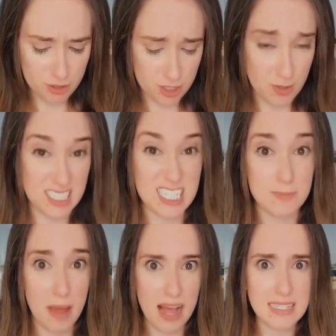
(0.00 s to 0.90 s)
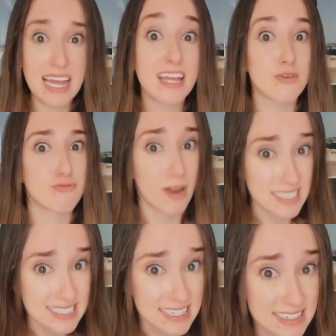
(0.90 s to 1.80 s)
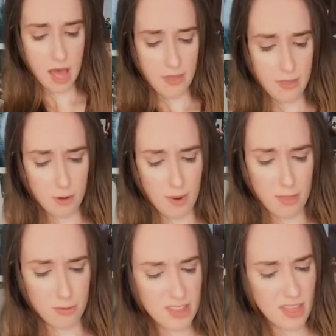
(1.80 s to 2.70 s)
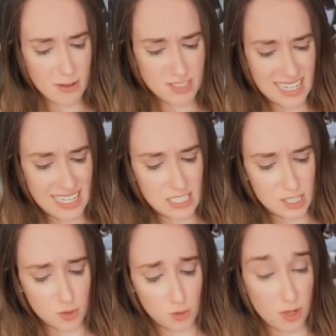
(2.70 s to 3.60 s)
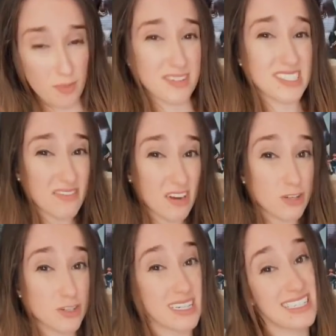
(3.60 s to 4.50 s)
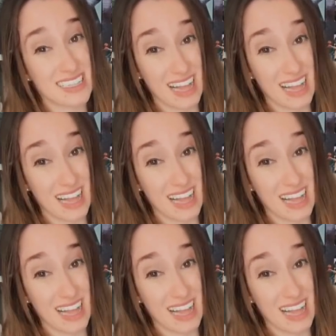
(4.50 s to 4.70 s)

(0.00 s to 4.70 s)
students was expelled and arrested. There were about 3,000 kids in the school and about 700 in his